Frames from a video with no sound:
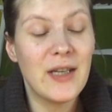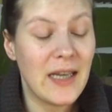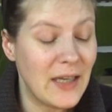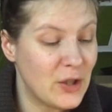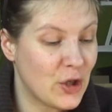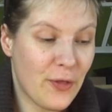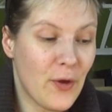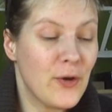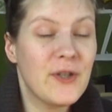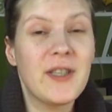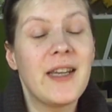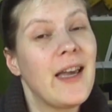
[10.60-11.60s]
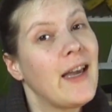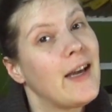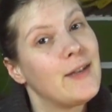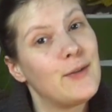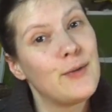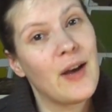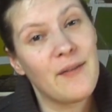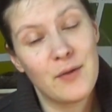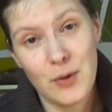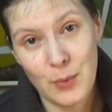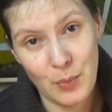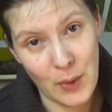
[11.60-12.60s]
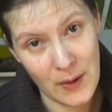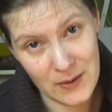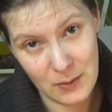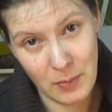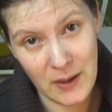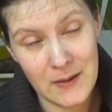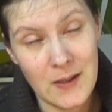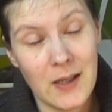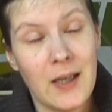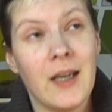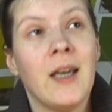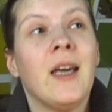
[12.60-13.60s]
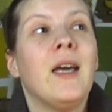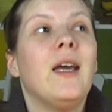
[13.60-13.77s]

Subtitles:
each Thursday I do have a surprise painting.